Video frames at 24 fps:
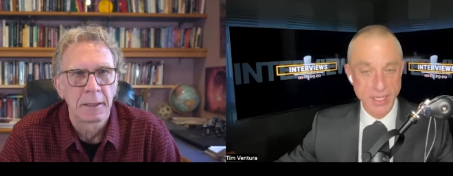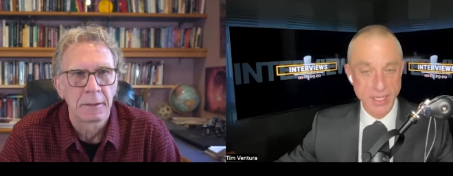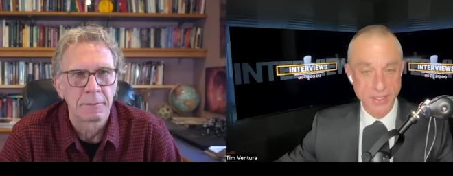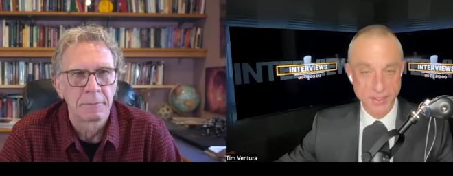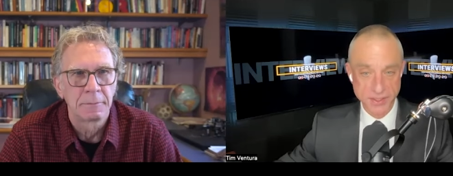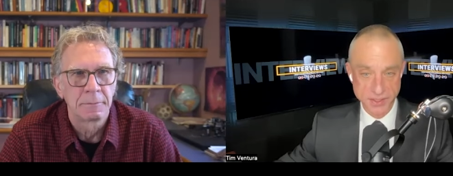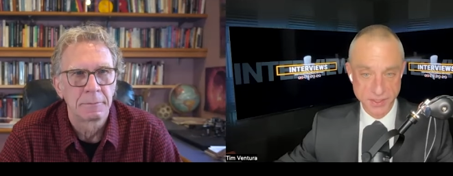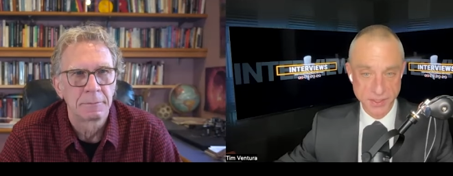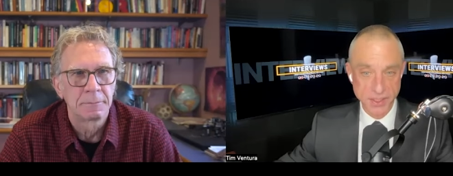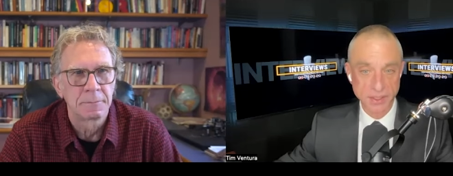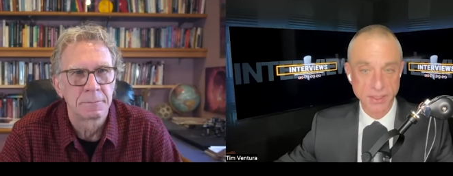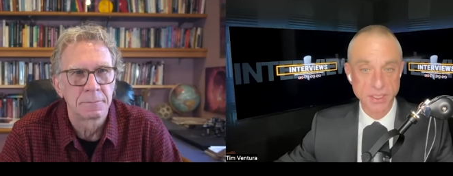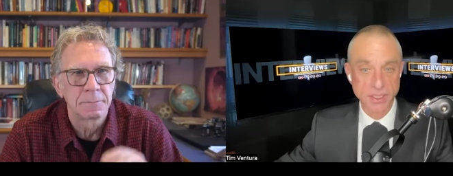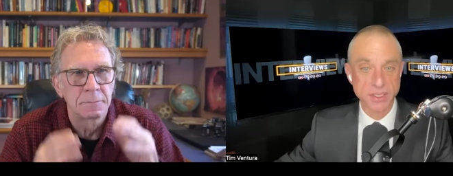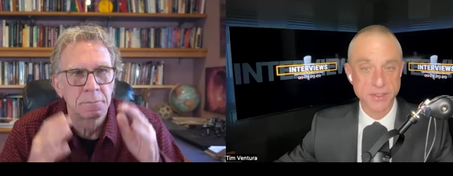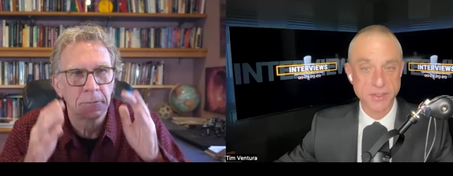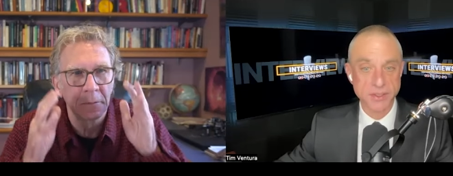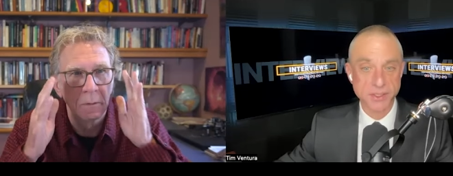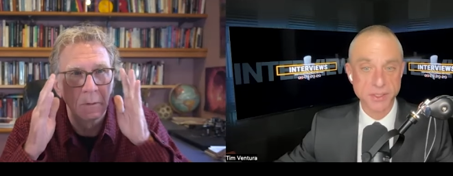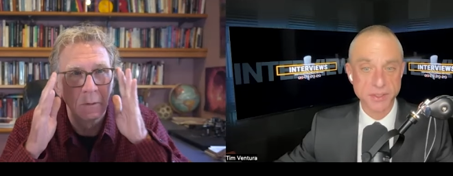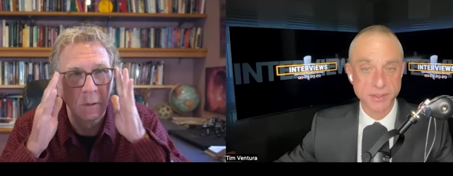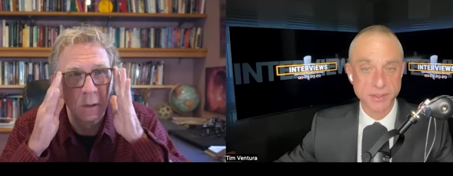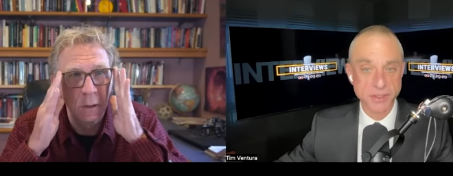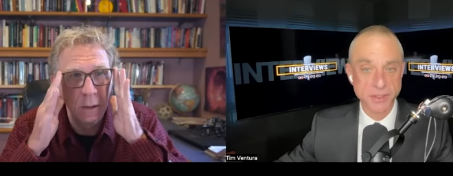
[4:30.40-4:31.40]
Speaker 1: it still is
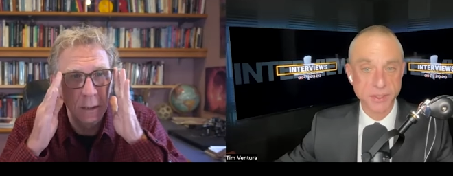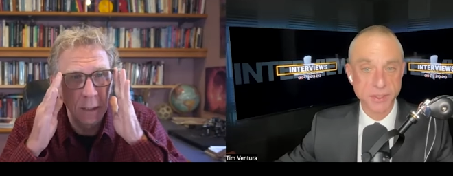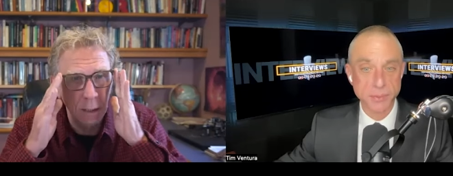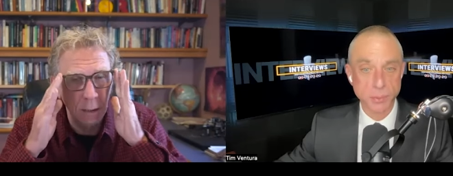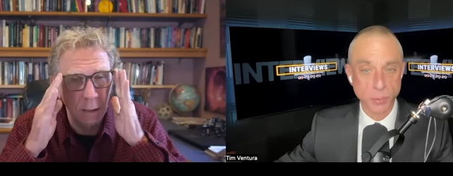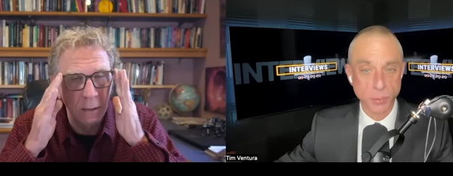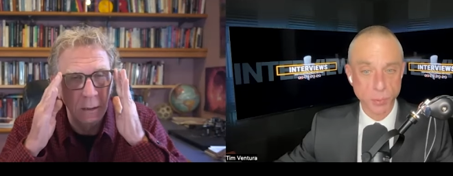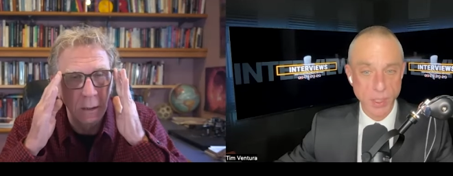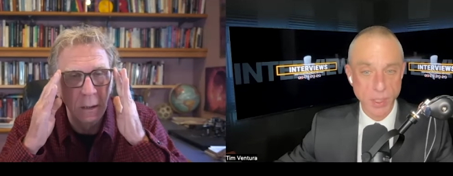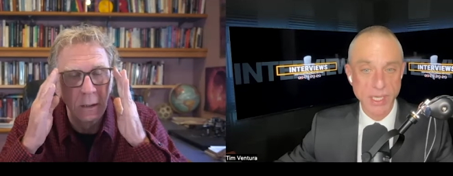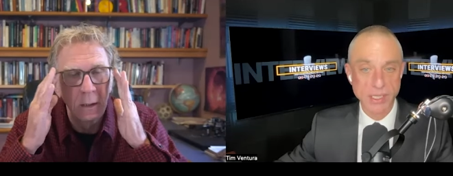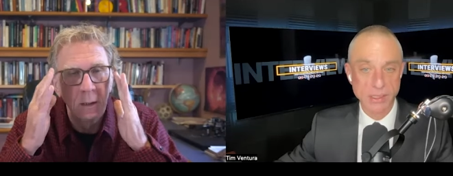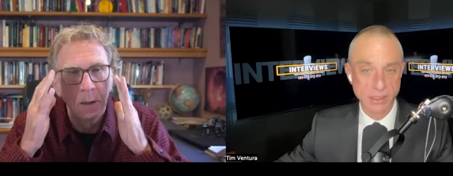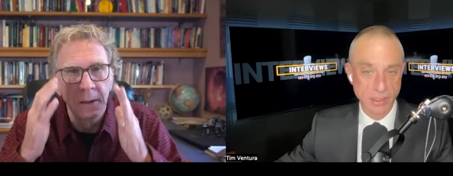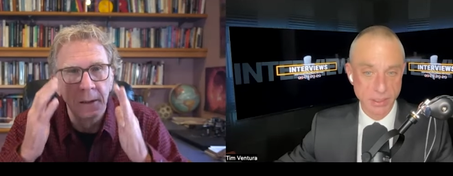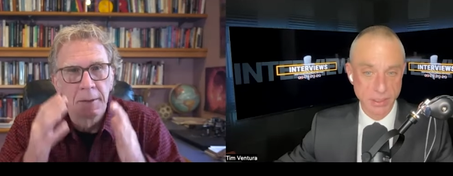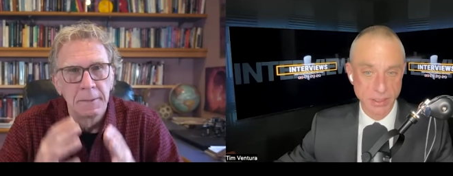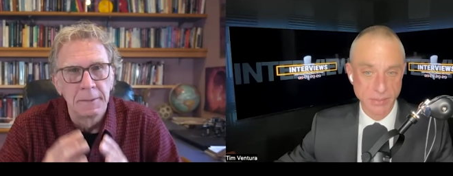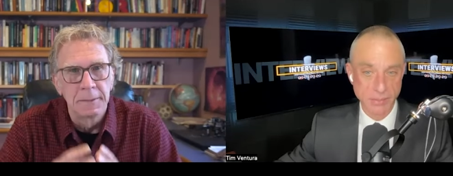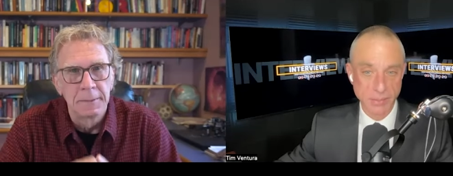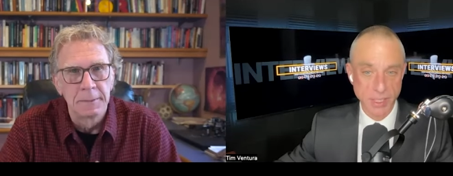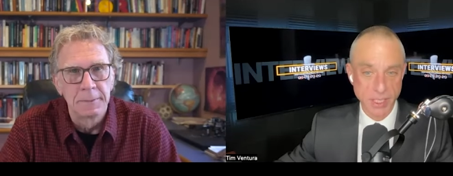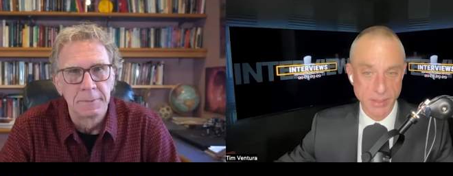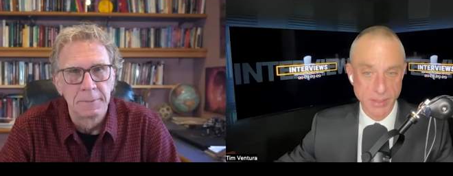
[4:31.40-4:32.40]
consumed yeah. regularly
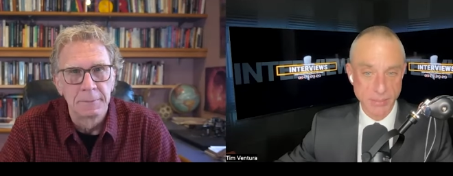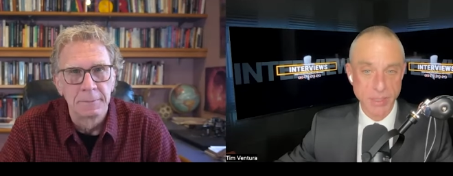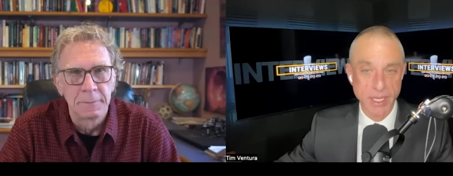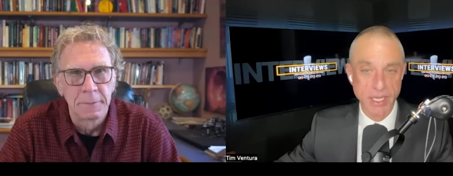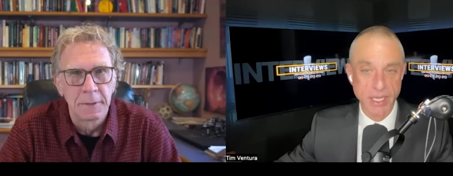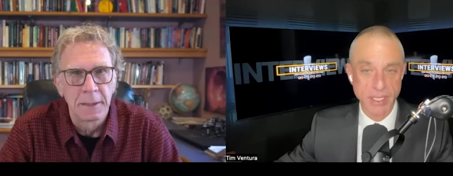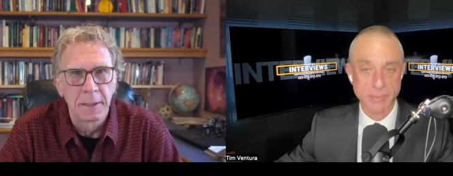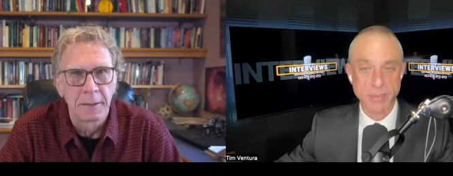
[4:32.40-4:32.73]
by many